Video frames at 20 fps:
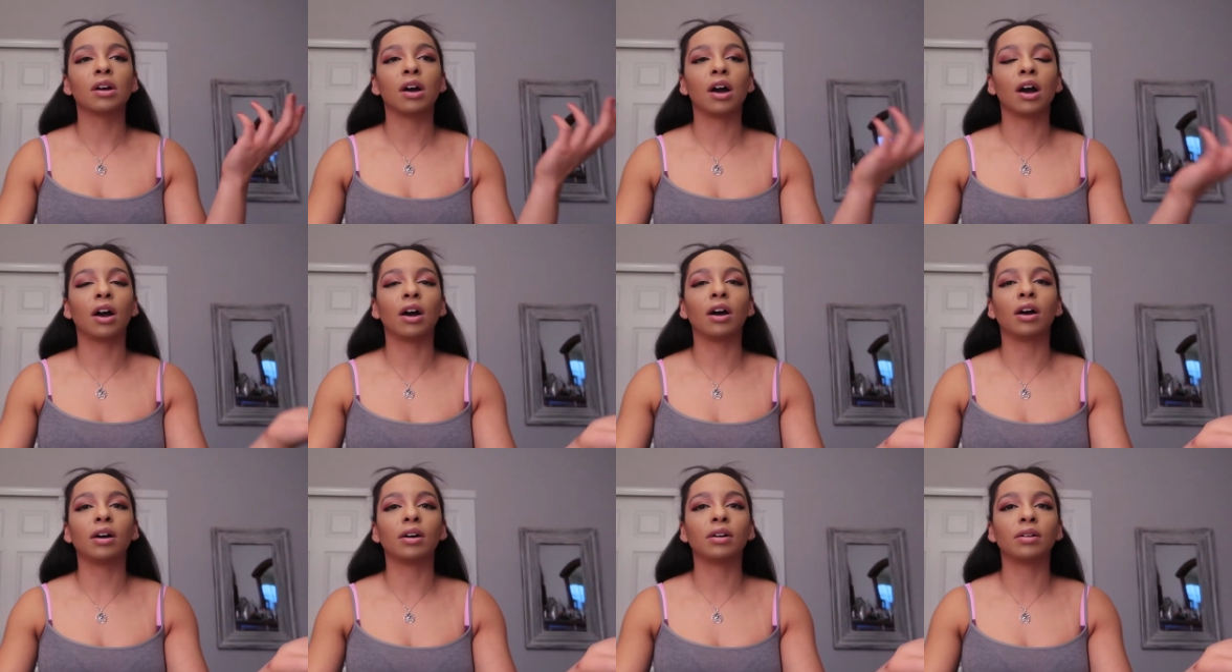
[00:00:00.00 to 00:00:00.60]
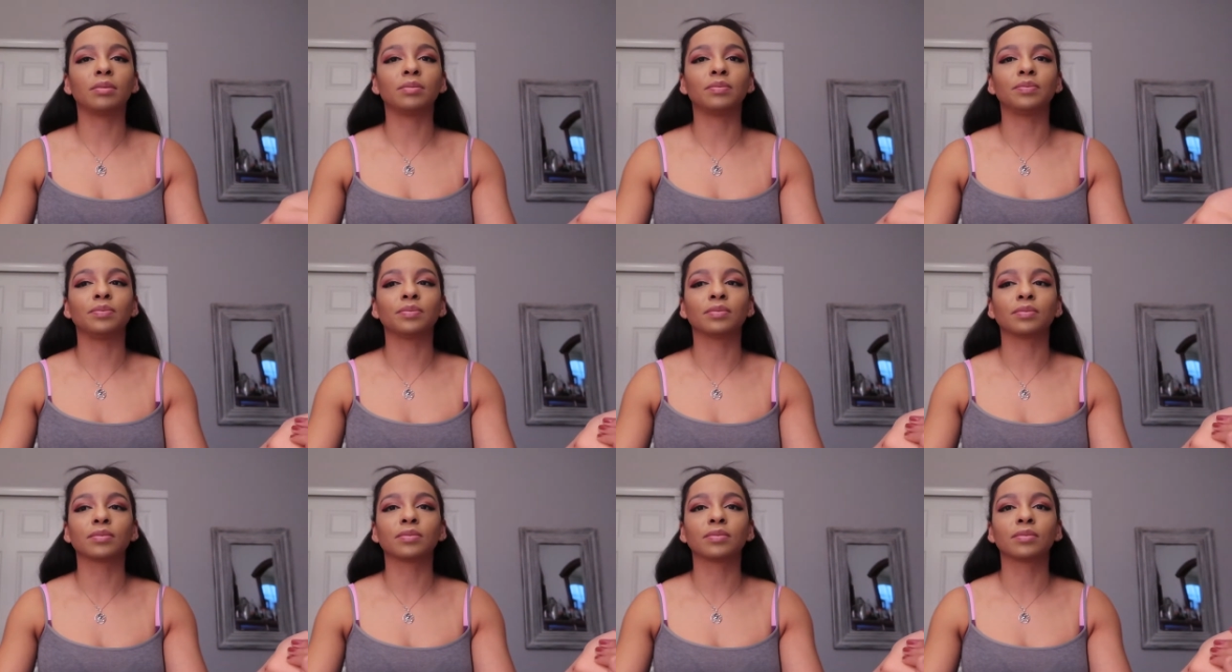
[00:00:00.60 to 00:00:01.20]

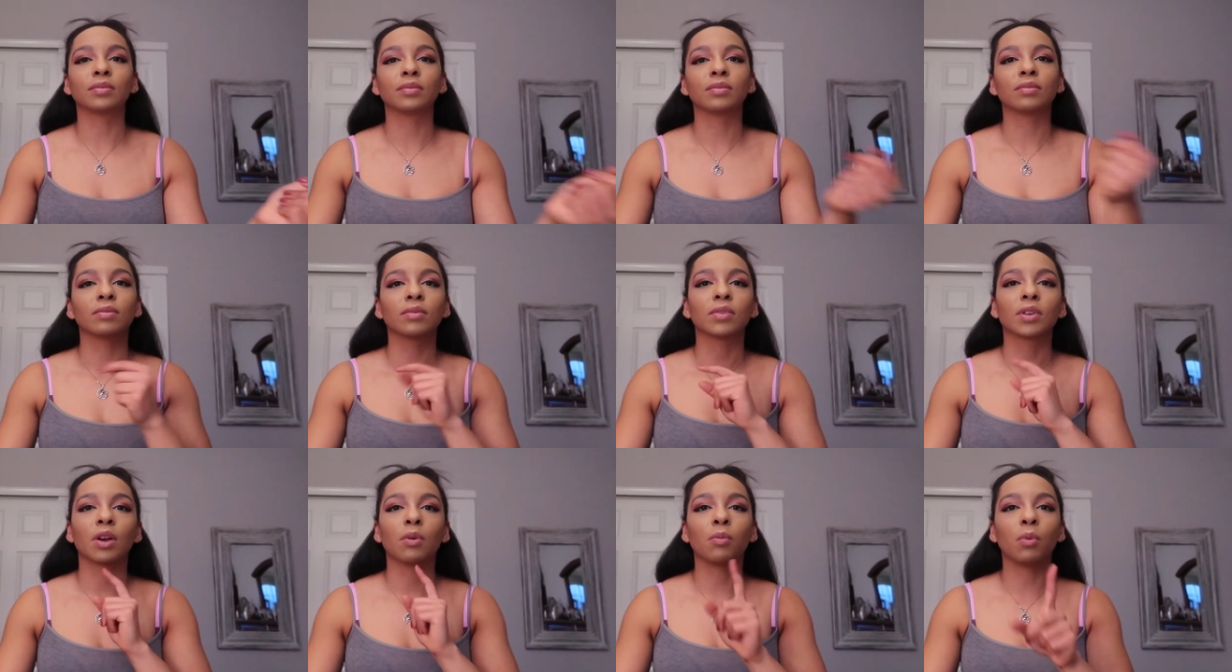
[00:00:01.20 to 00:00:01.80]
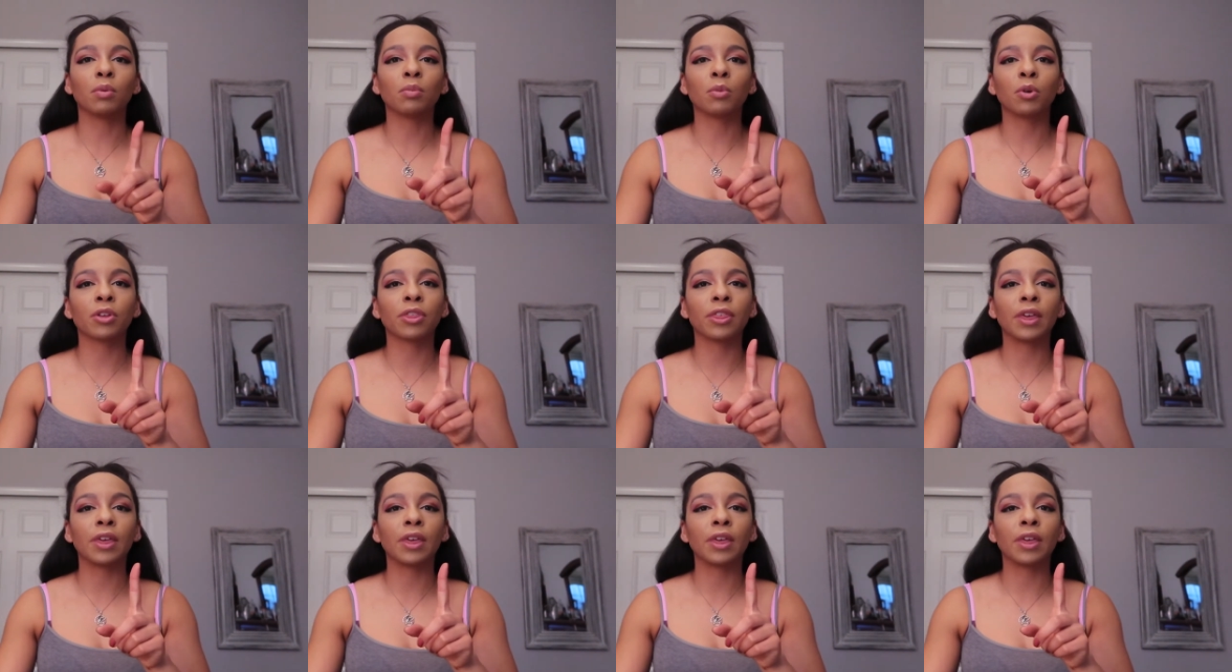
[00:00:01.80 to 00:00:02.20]
One more